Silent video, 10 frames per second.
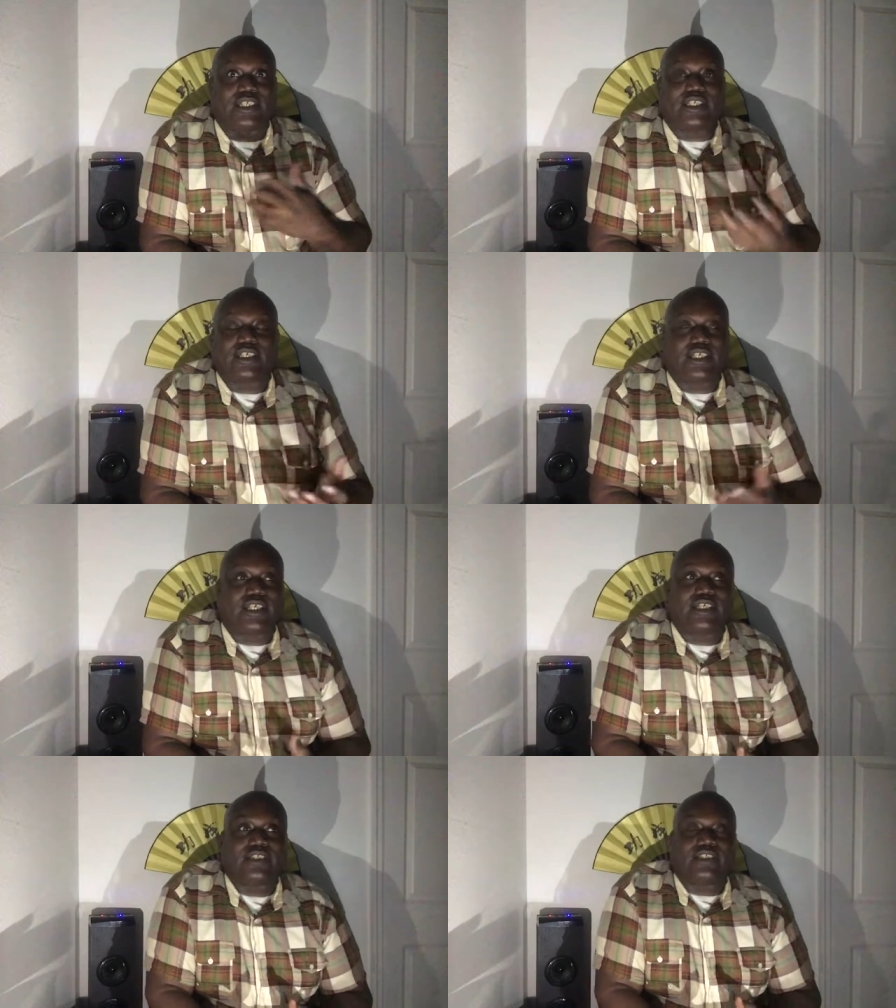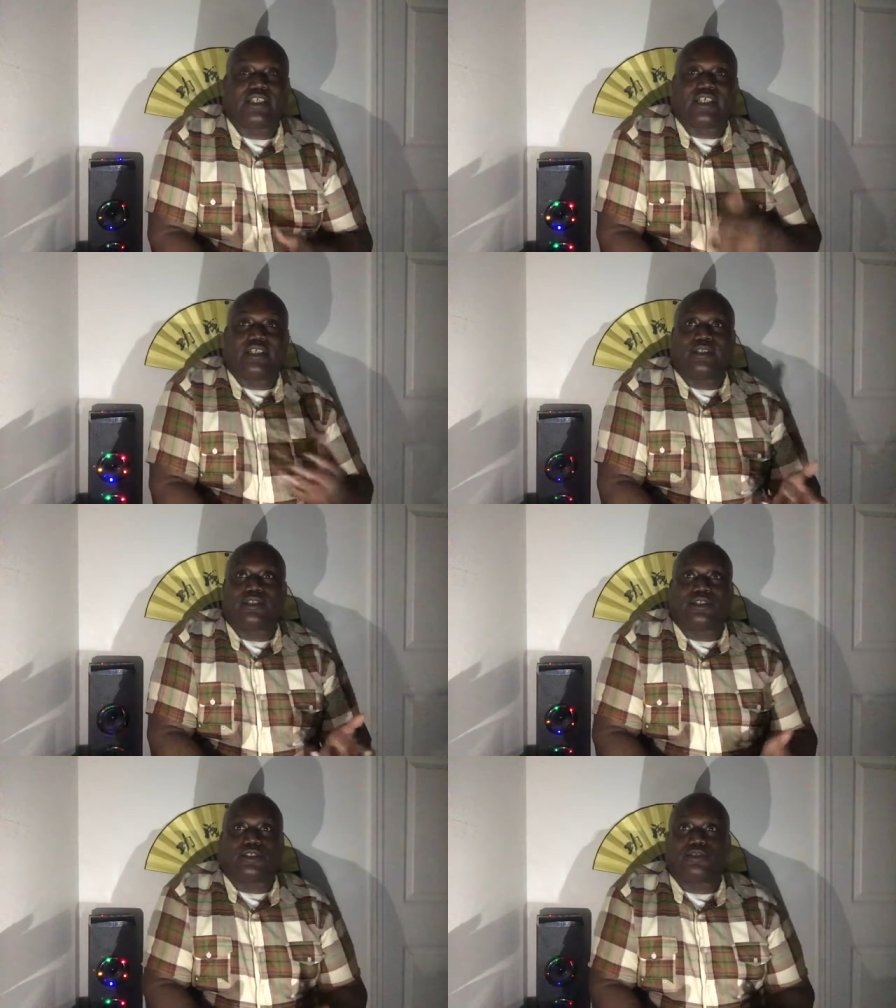killing kids and killing
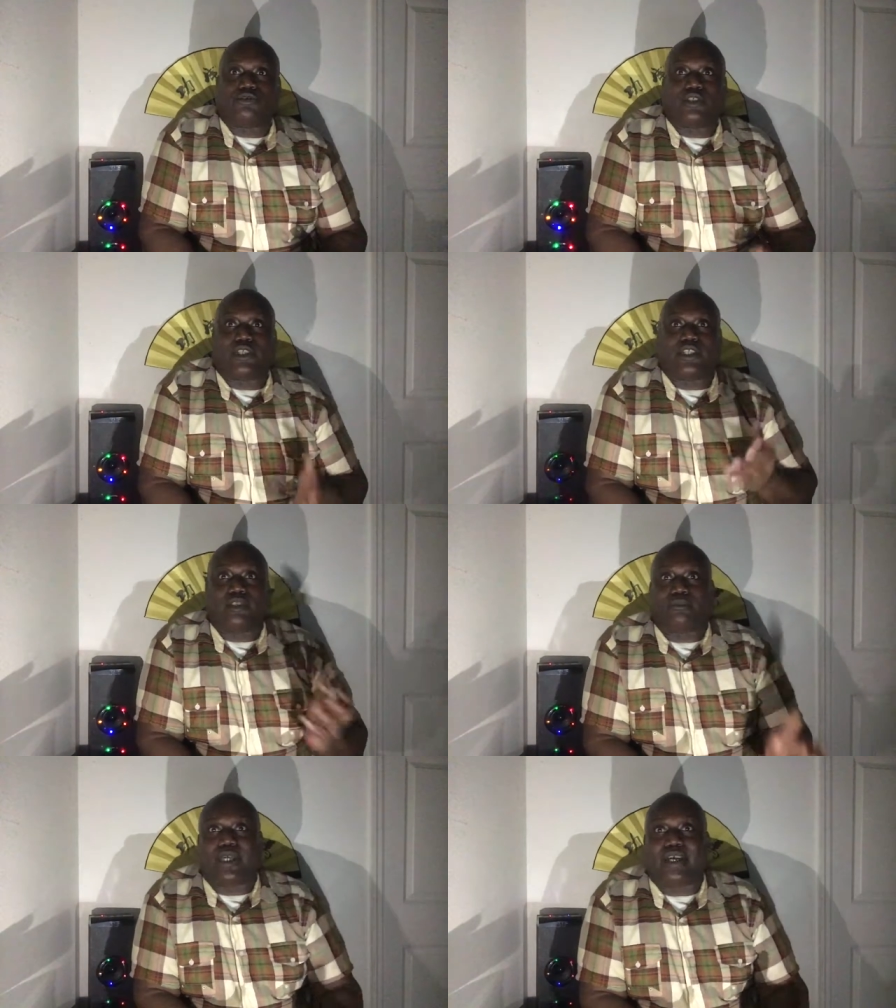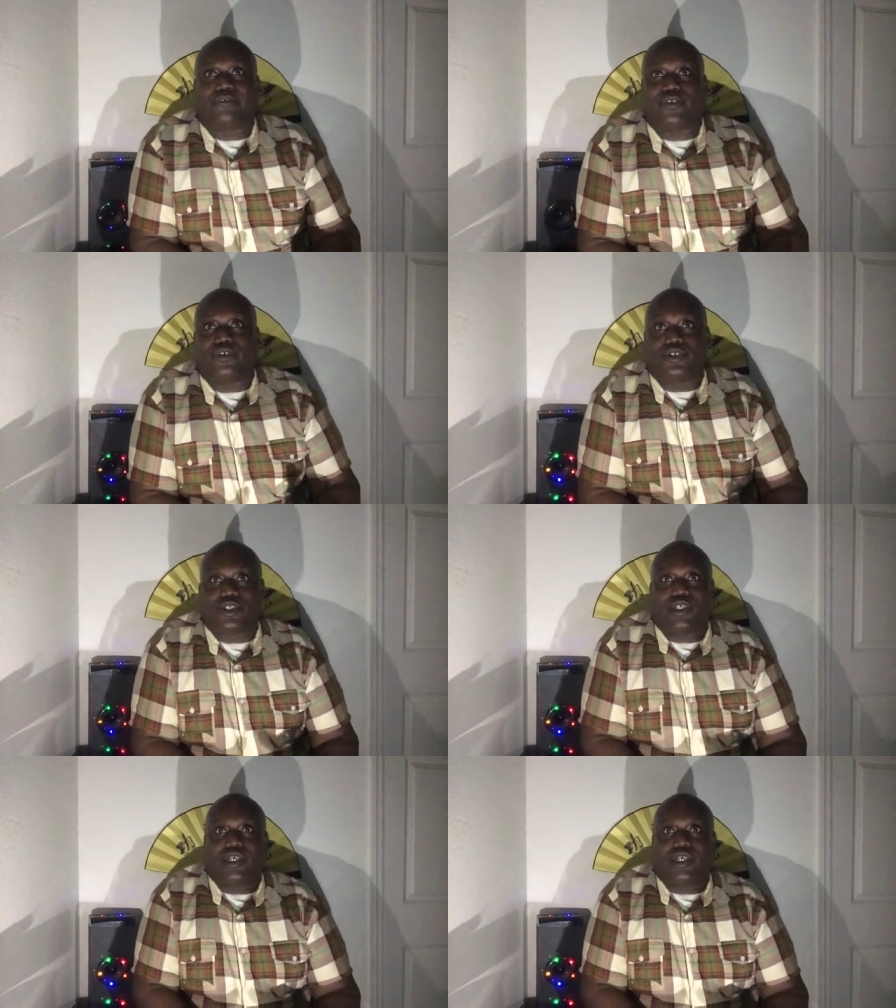children and killing black folks,